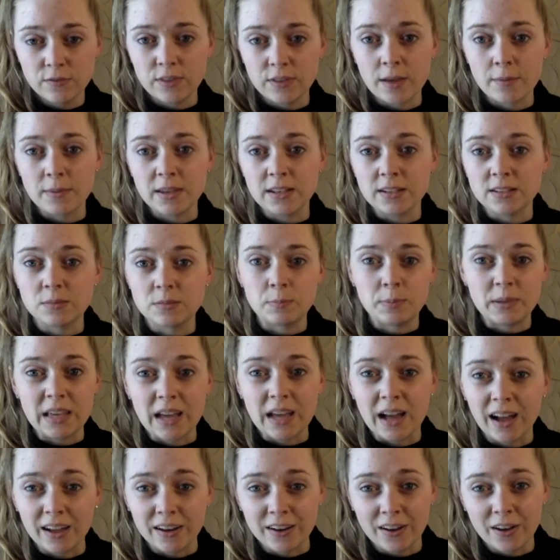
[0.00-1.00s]
That means
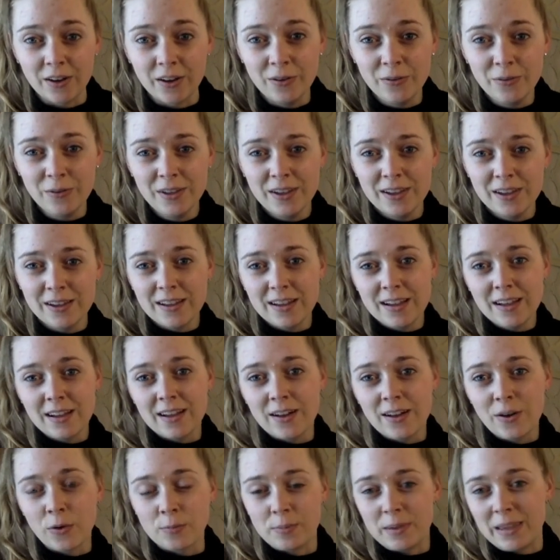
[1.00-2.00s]
piano
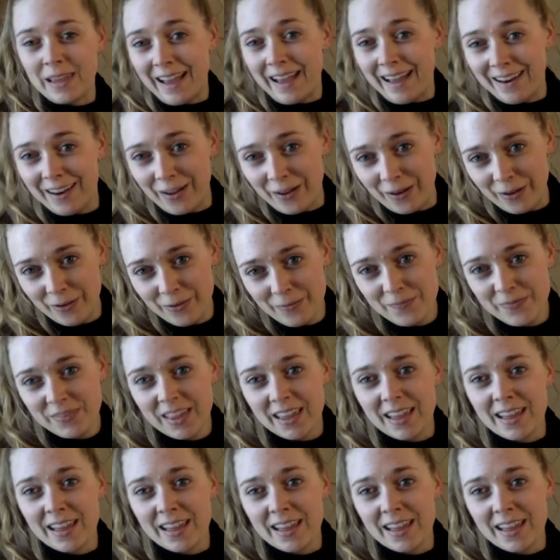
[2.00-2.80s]
or piano,